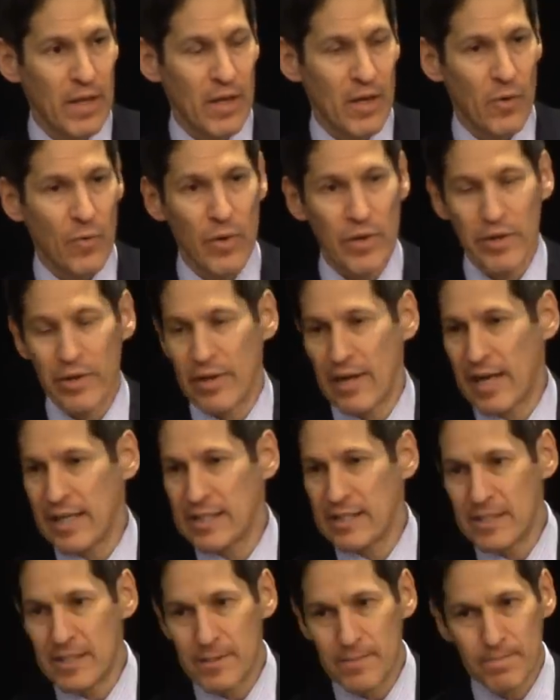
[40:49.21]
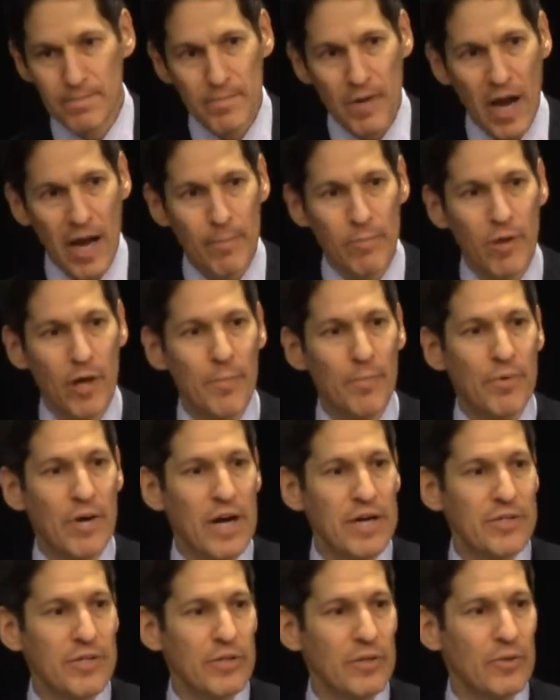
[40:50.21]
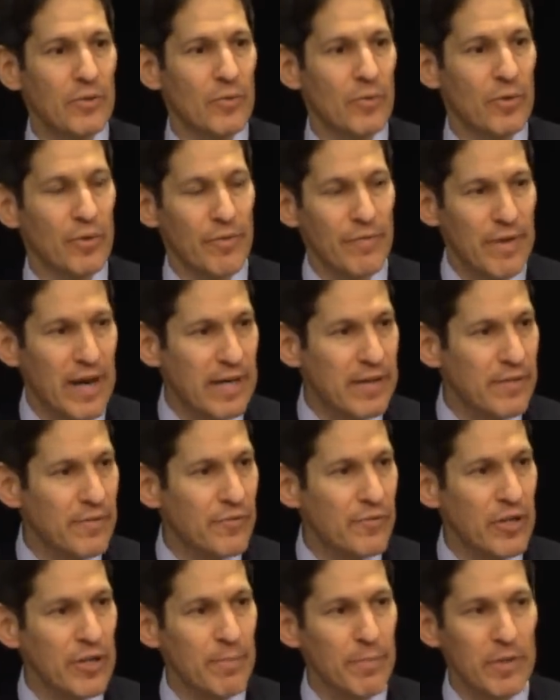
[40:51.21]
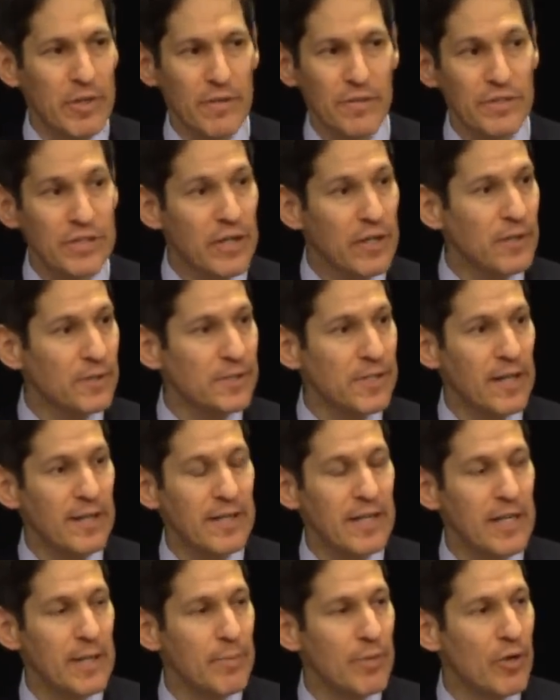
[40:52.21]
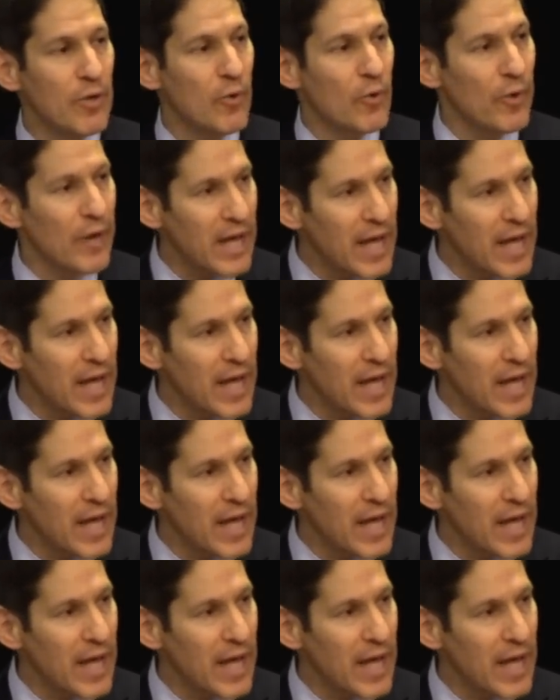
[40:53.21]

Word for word: whether that's high blood pressure or effective treatment of sickle cell anemia or